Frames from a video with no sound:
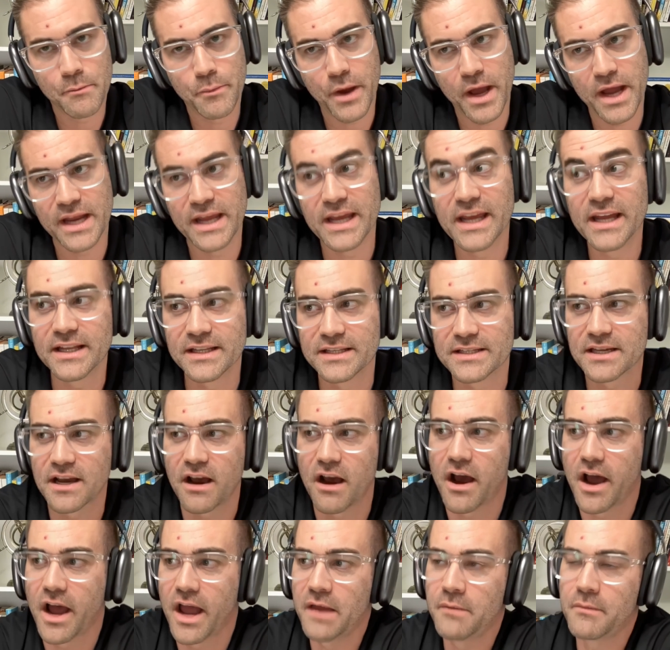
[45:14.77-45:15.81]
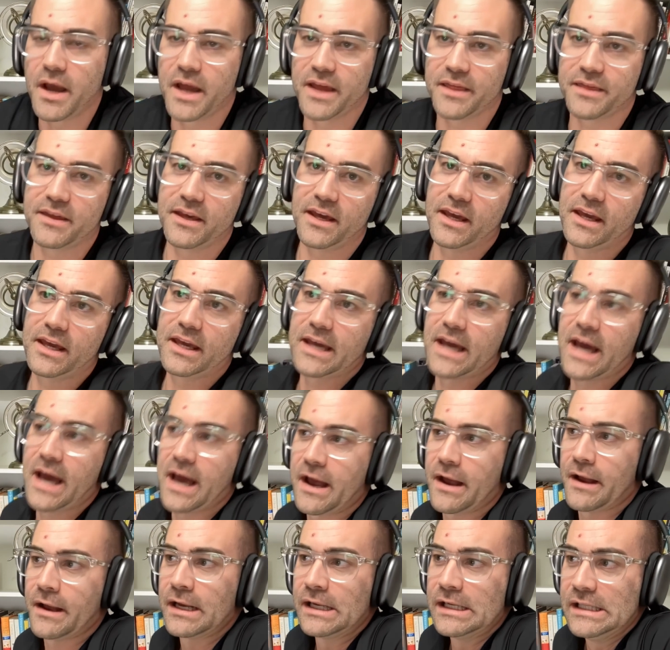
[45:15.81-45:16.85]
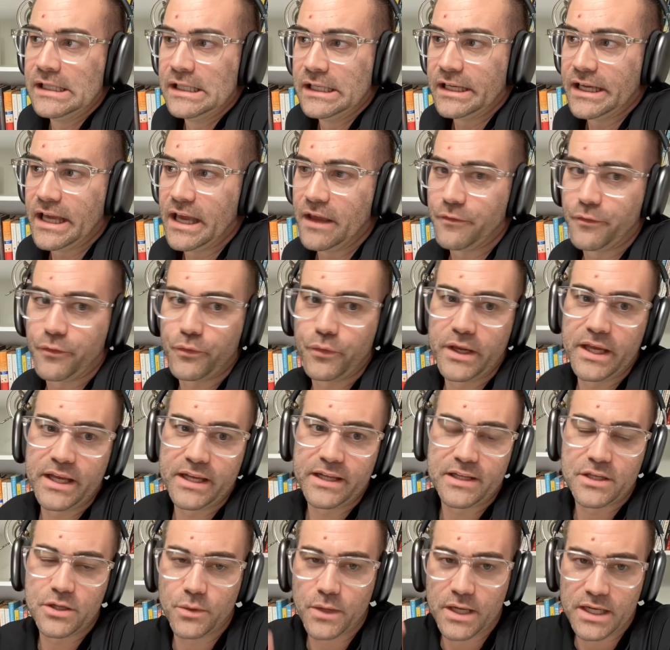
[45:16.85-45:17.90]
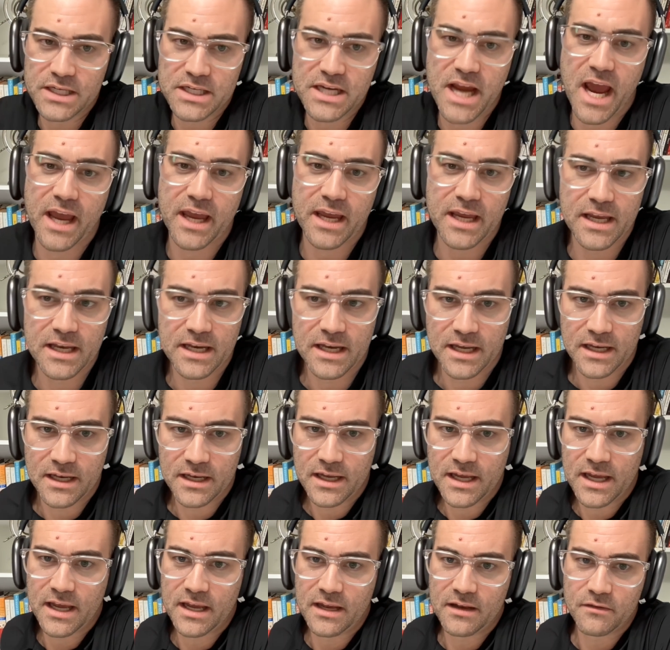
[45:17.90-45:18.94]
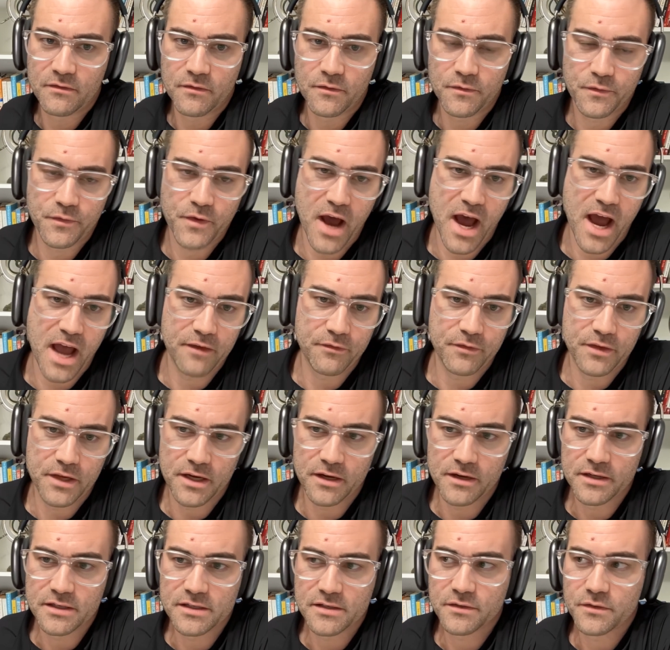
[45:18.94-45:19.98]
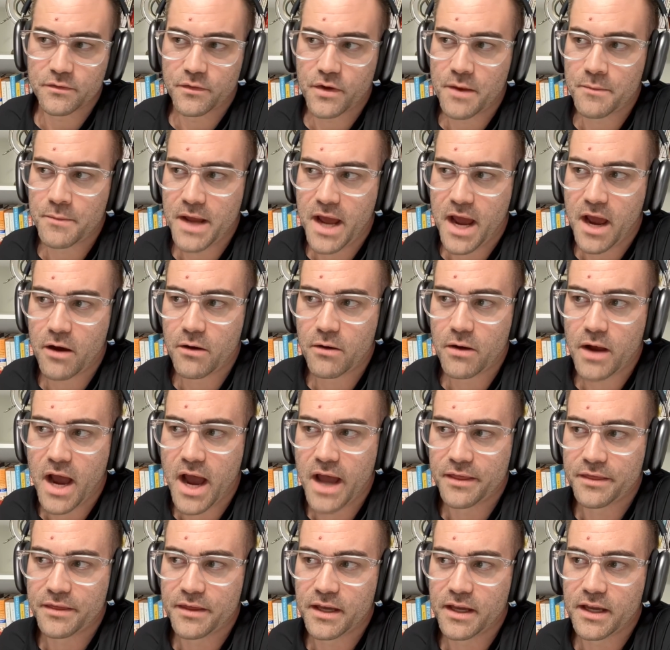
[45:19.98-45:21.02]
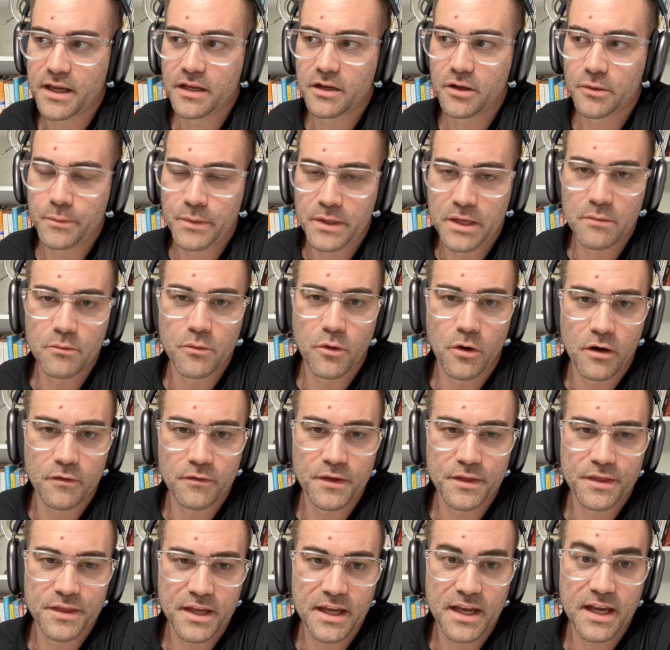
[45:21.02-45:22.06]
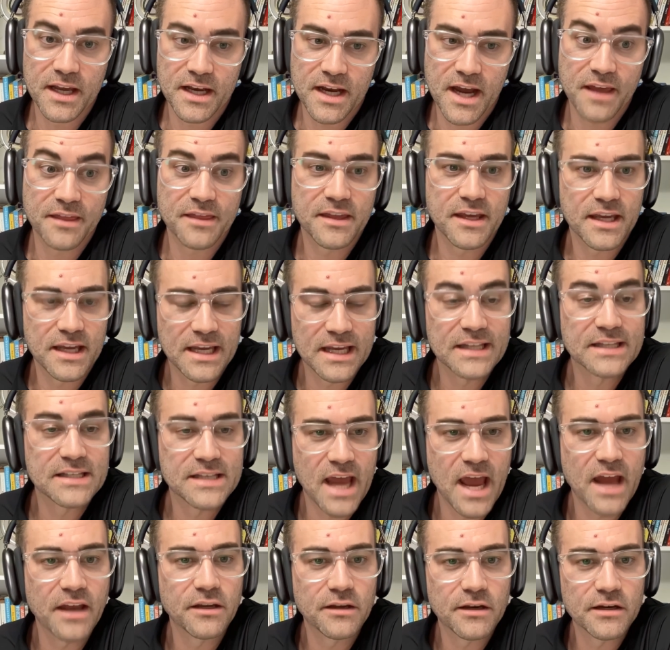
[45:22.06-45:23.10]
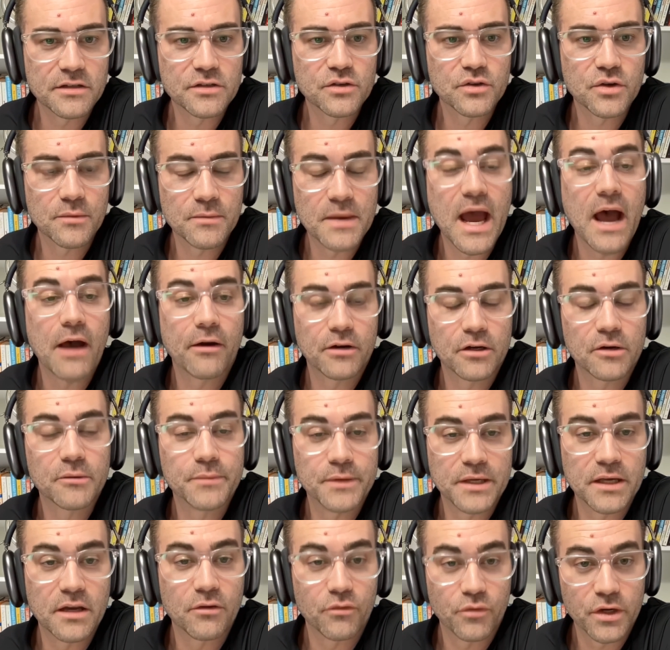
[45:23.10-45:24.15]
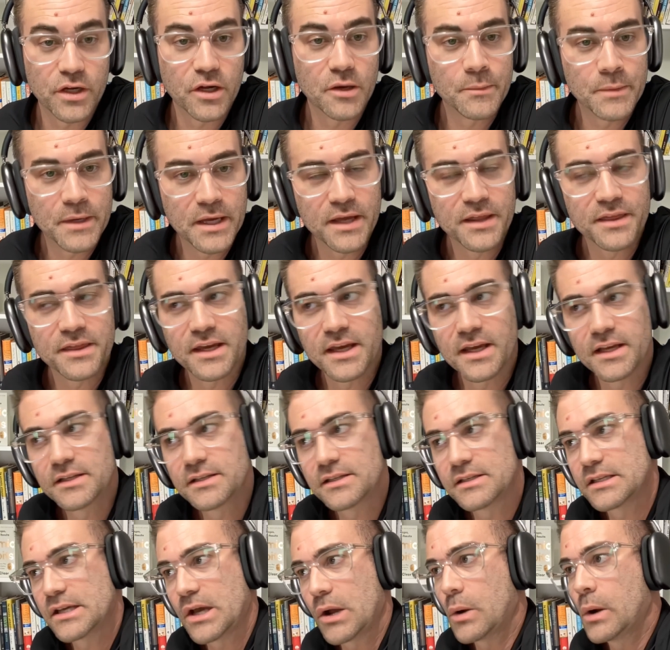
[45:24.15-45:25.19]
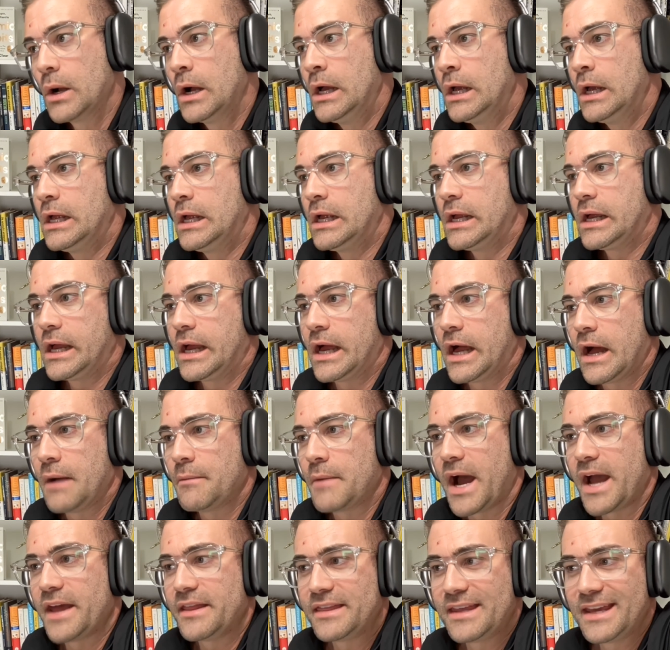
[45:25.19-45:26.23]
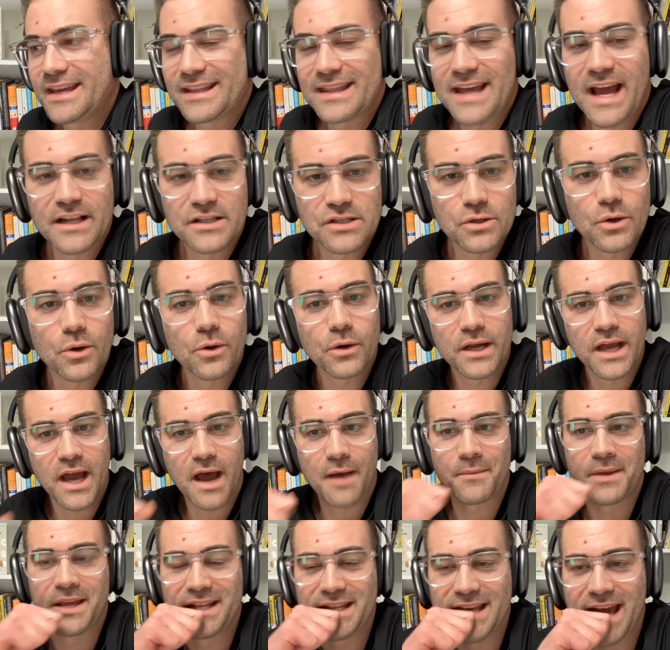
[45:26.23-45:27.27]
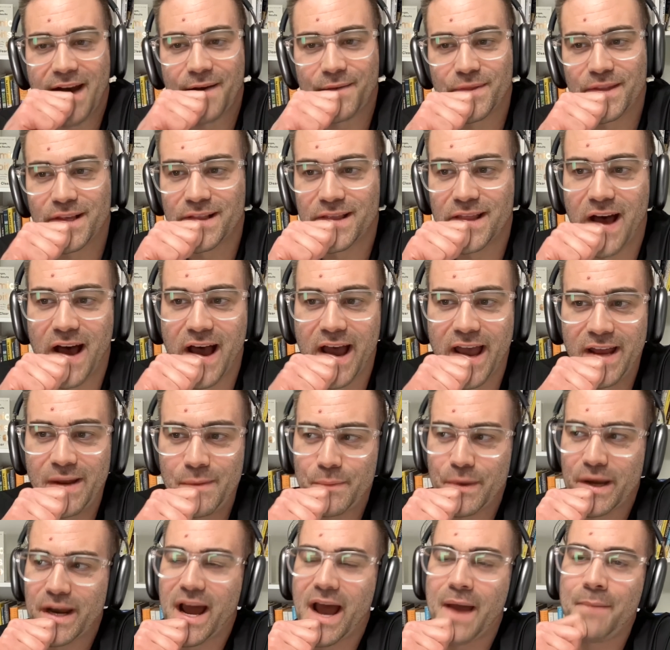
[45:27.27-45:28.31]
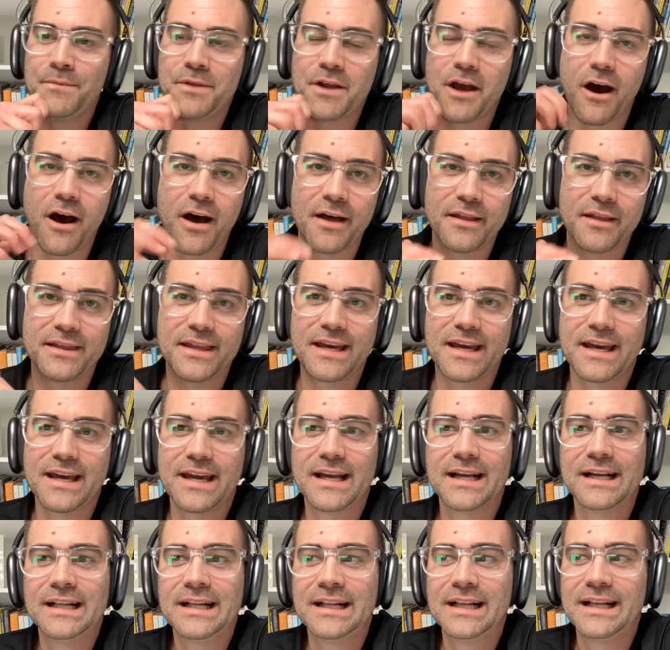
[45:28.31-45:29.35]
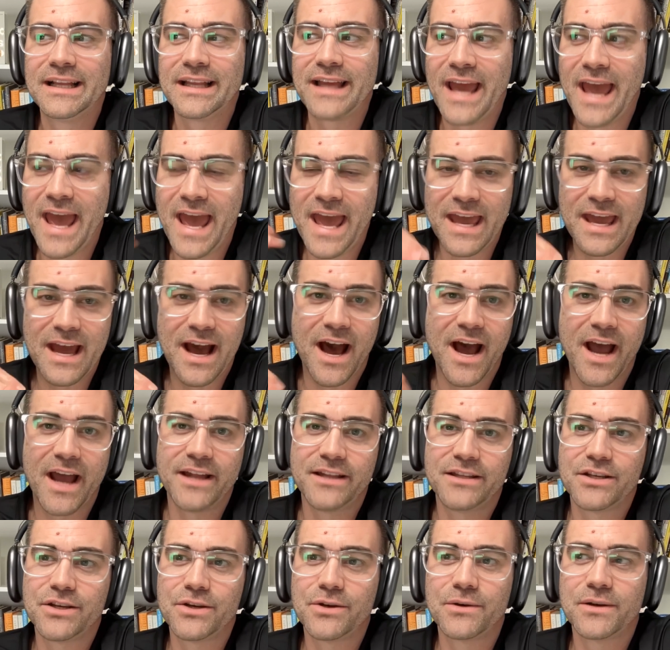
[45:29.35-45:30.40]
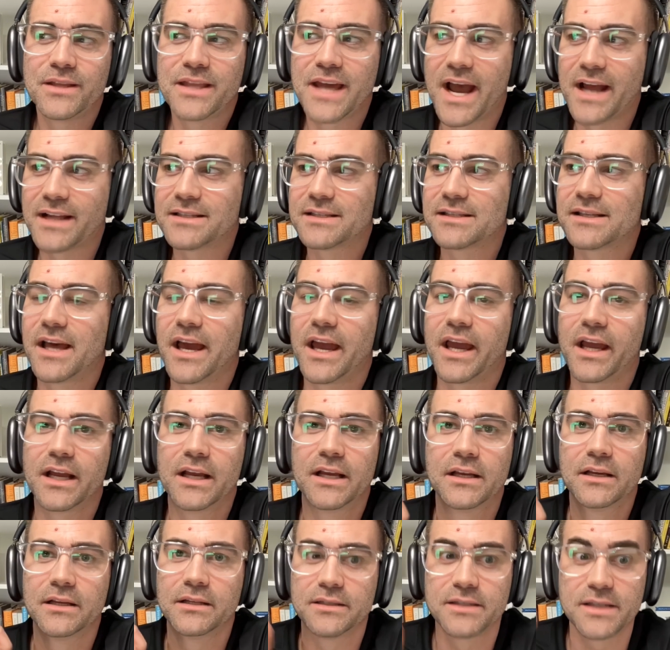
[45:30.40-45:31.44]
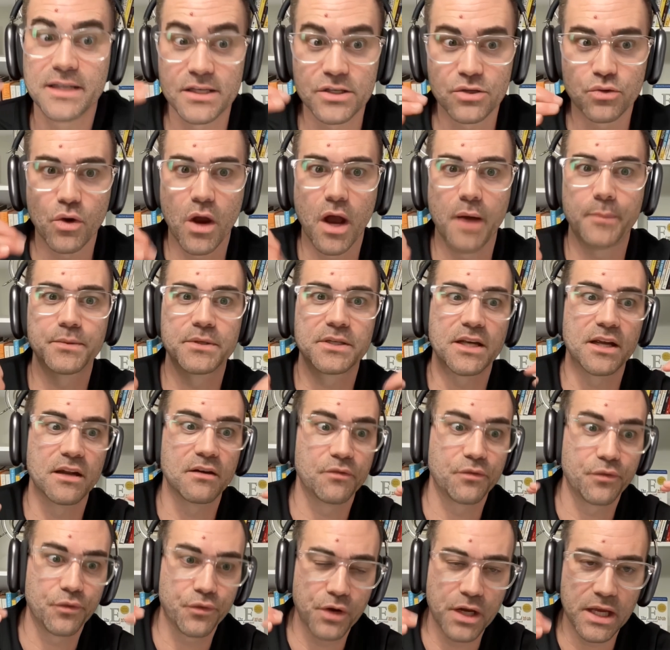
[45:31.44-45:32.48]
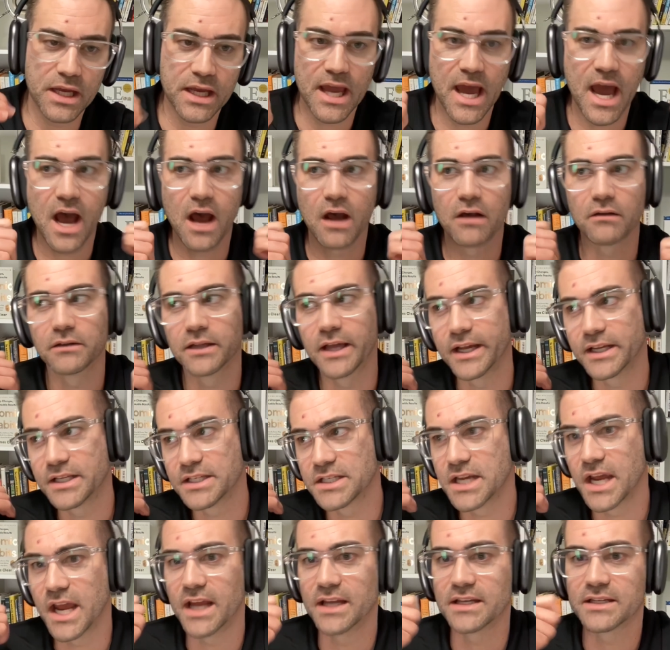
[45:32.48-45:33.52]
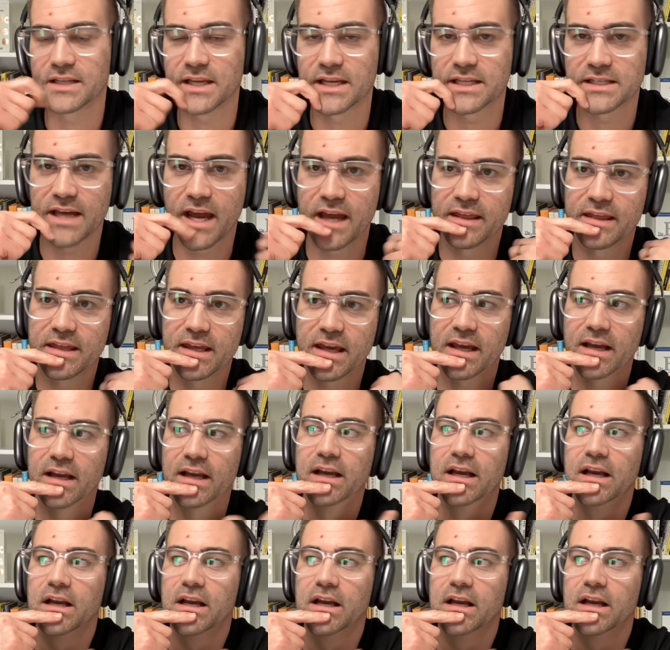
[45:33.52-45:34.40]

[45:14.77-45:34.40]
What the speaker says: But in time, I think if we do a check-in in 5 years from now, I think it'll be more of a thing. And I think in 10 years from now, it'll be a real big thing. So I think that's all coming down the line. But I'm not the AI dude that's like disruption, freak out, like change this. I think